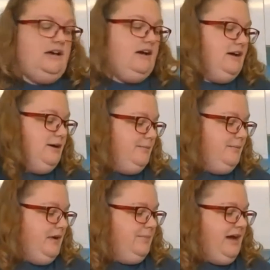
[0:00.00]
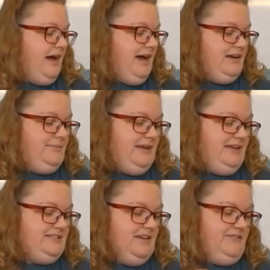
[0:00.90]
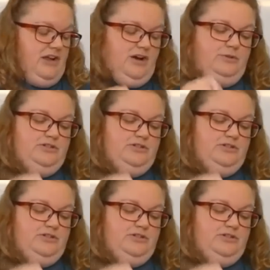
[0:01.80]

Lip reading: about how to make stuff at home